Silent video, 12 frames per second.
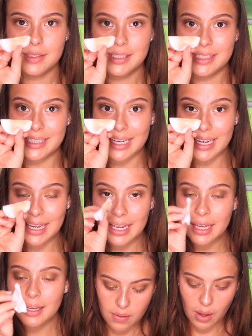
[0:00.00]

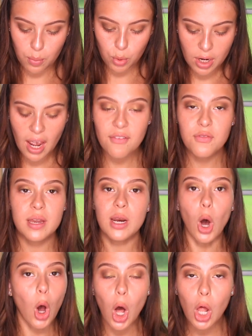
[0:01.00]
See, that would have been
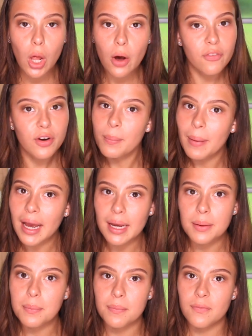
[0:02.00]
all over
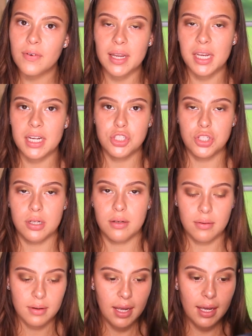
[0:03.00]
my
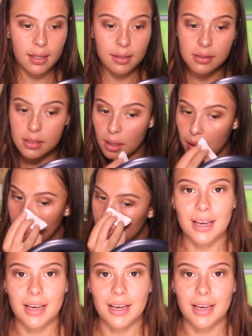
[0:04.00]
foundation and concealer.